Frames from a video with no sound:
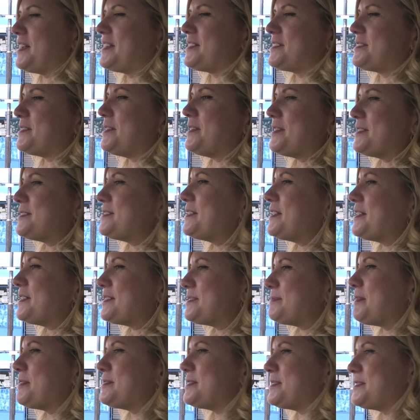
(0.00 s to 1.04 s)
anxiety,
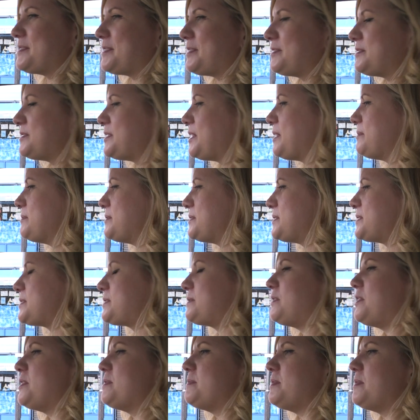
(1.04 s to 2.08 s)
I suppose is a good term to
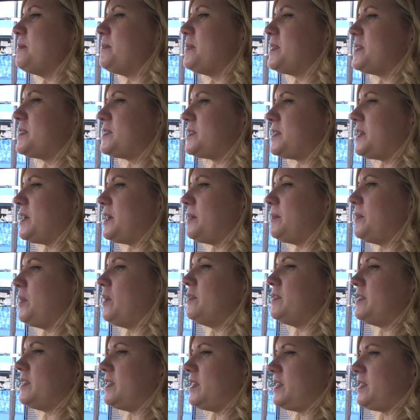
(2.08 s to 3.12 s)
describe it. But
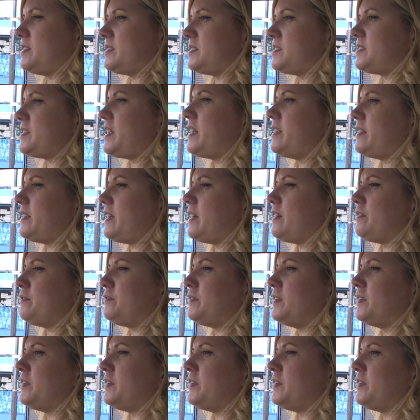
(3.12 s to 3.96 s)
on the sat-nav,